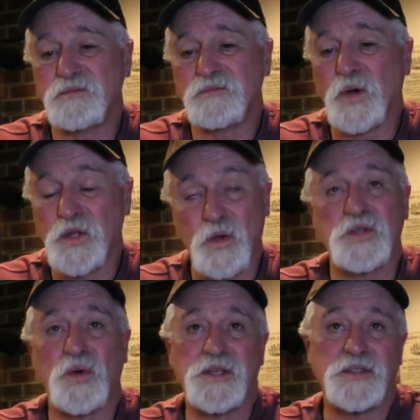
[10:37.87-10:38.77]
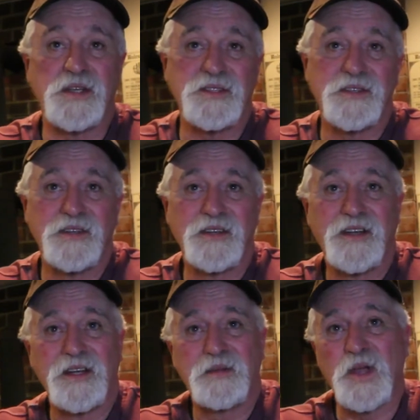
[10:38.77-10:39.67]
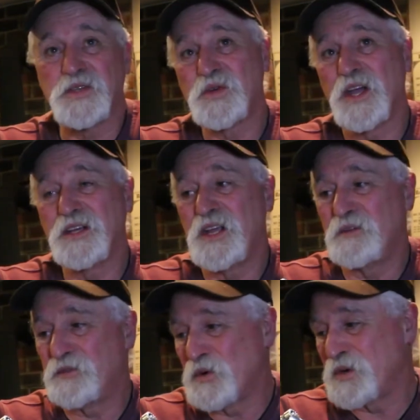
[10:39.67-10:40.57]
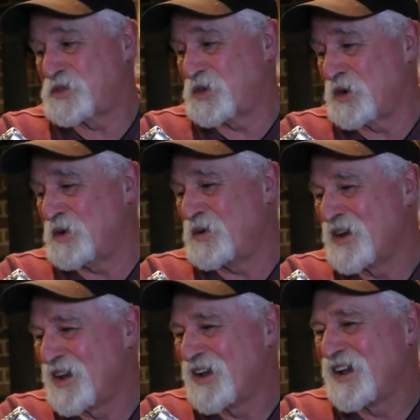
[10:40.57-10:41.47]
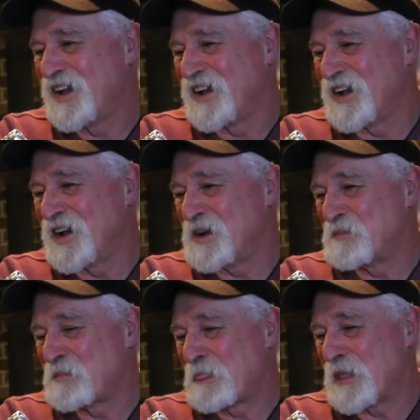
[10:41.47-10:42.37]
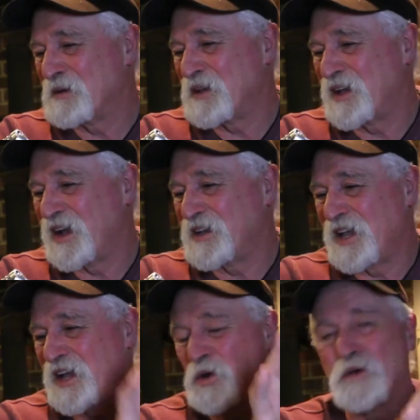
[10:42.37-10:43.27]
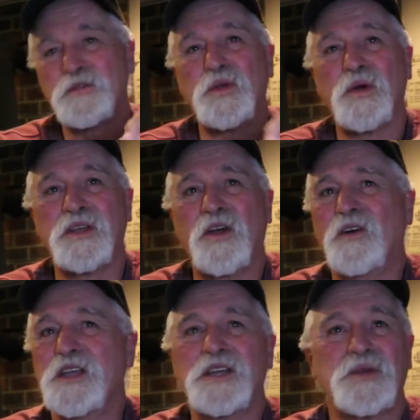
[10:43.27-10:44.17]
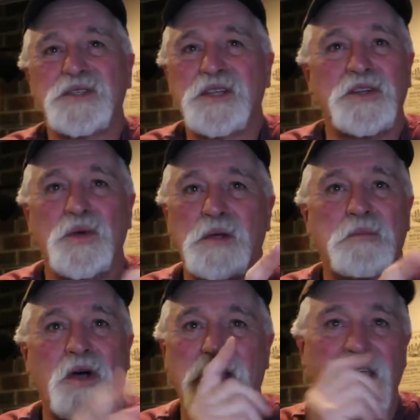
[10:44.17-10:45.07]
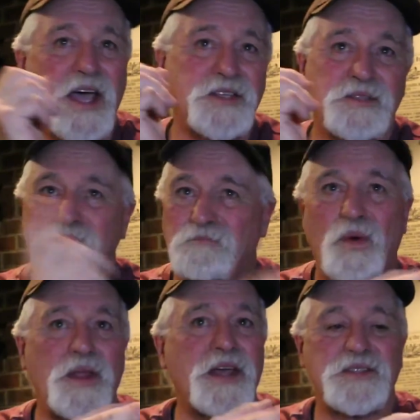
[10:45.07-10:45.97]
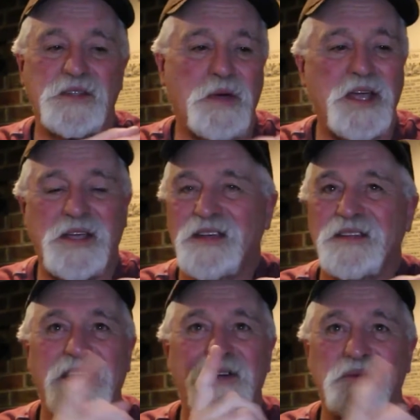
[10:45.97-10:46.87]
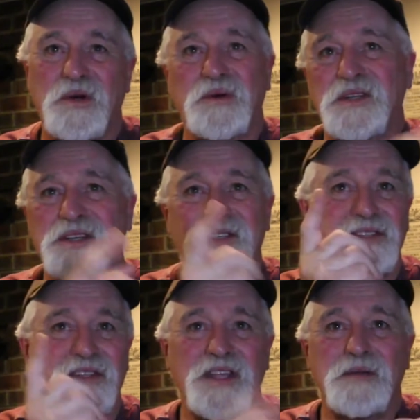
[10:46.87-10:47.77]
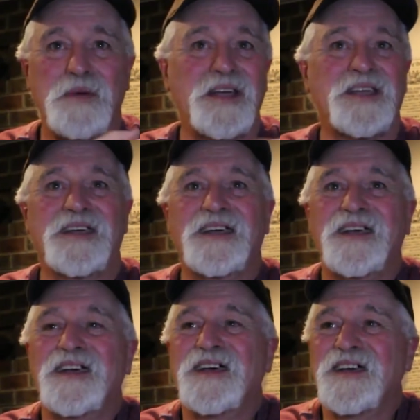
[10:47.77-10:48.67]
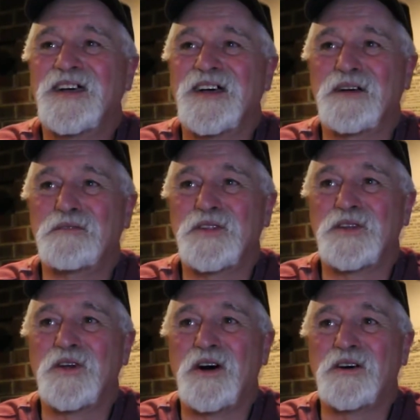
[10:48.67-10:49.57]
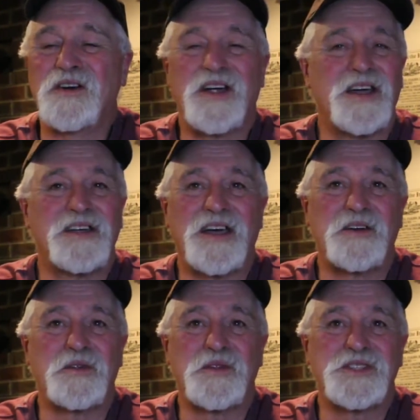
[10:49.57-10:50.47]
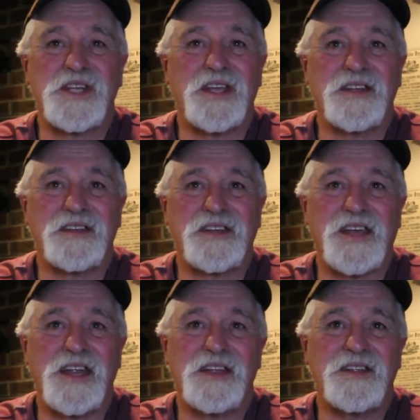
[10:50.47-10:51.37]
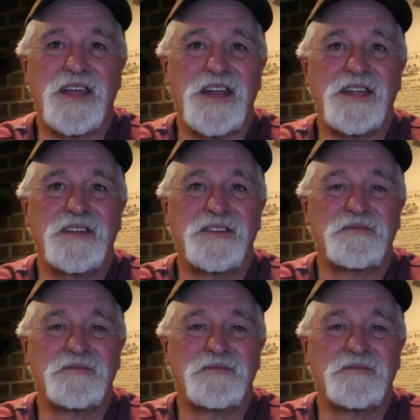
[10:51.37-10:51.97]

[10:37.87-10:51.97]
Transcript: what your choice is. I'm not trying to influence you. I know if you're only interested in doing podcasts, boy, that's the mic. That Rode is the mic. For the dollar, I don't see any